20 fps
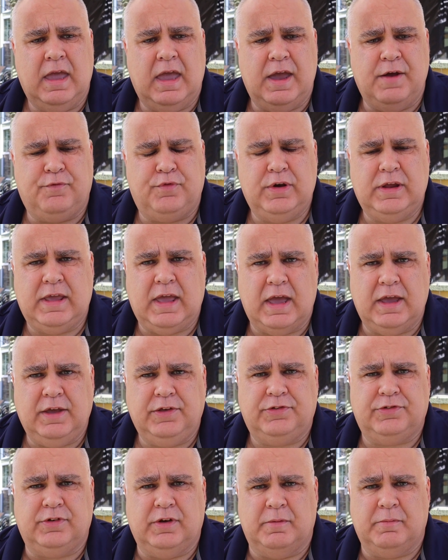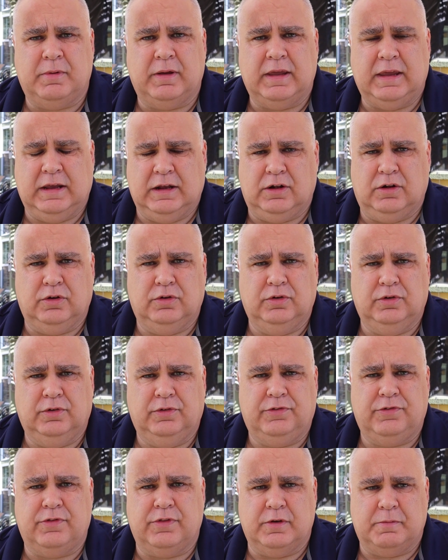Every case number
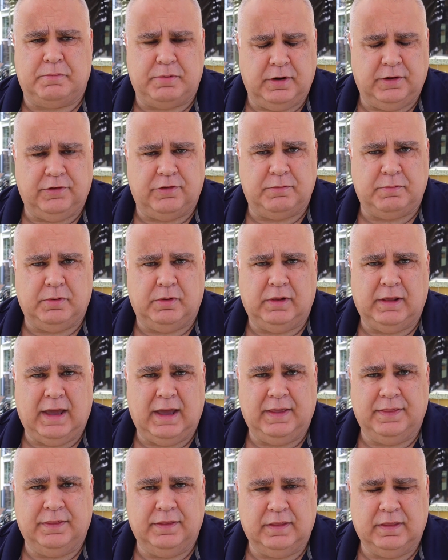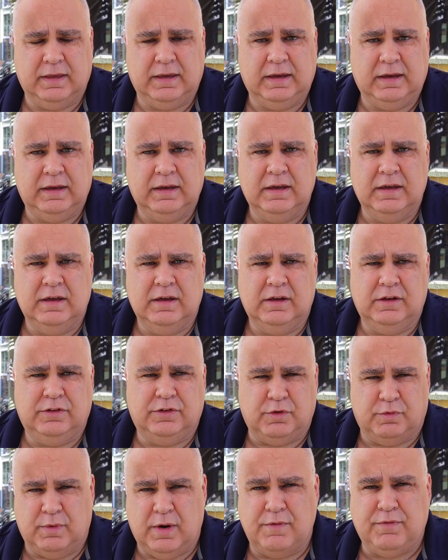includes the principal and the
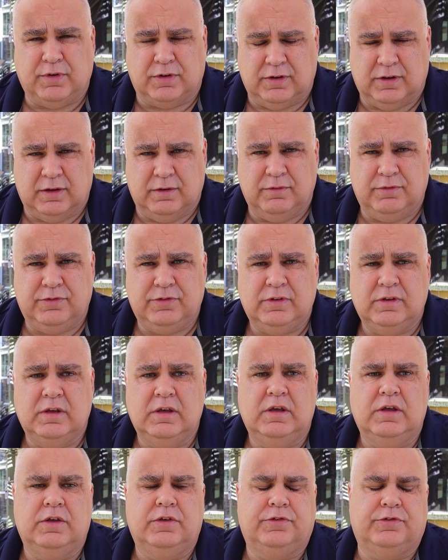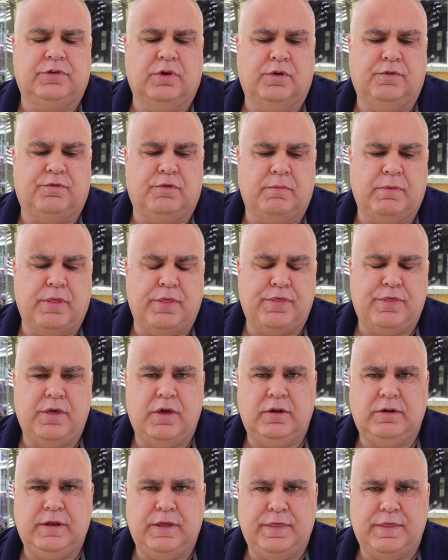derivatives. So from the
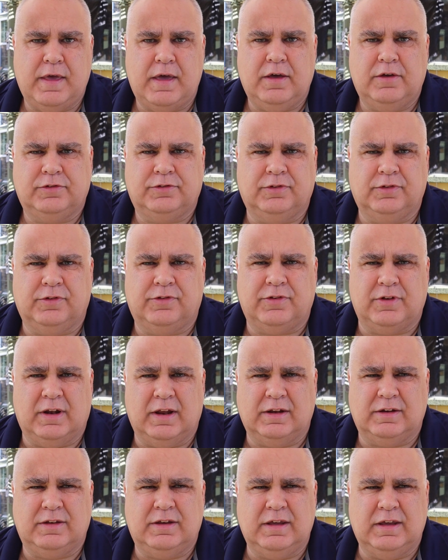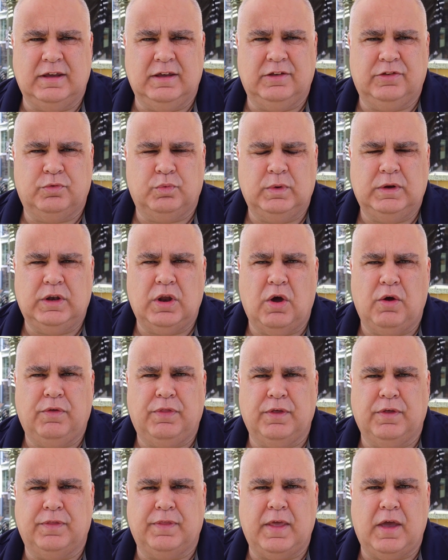30,000 selectees, we
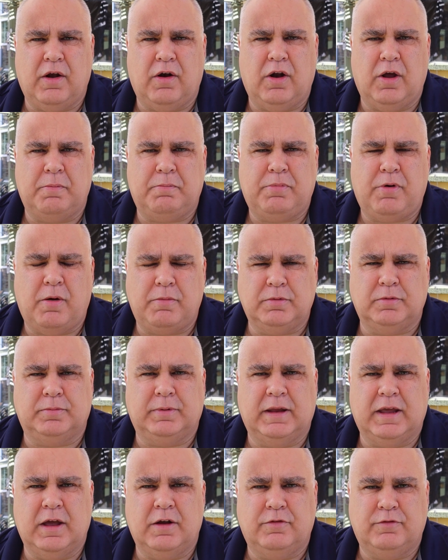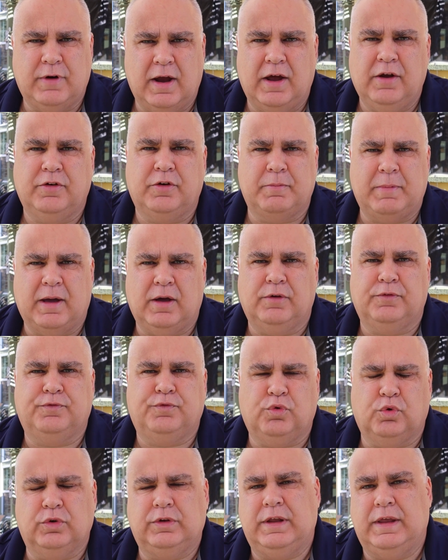know that there are probably around about
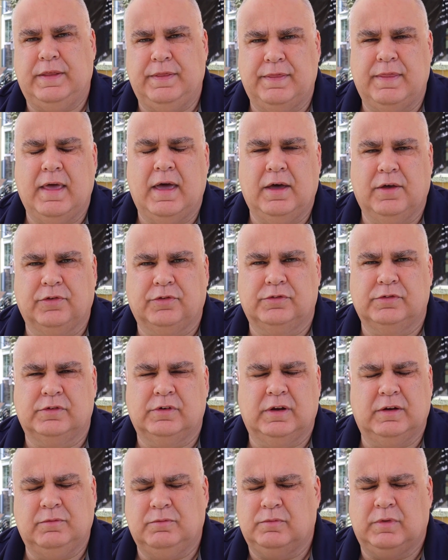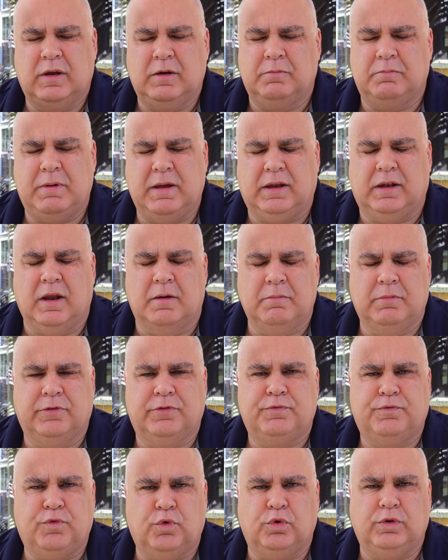14,000, in big
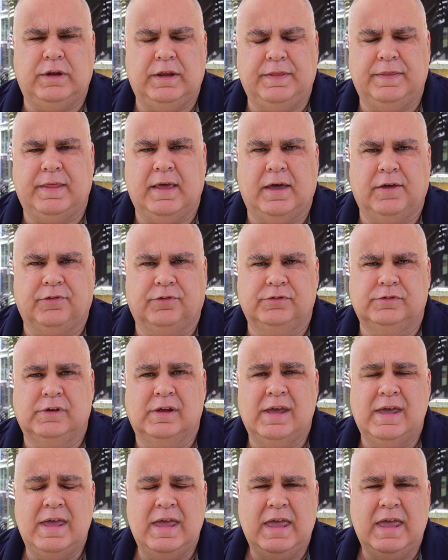numbers, 14,000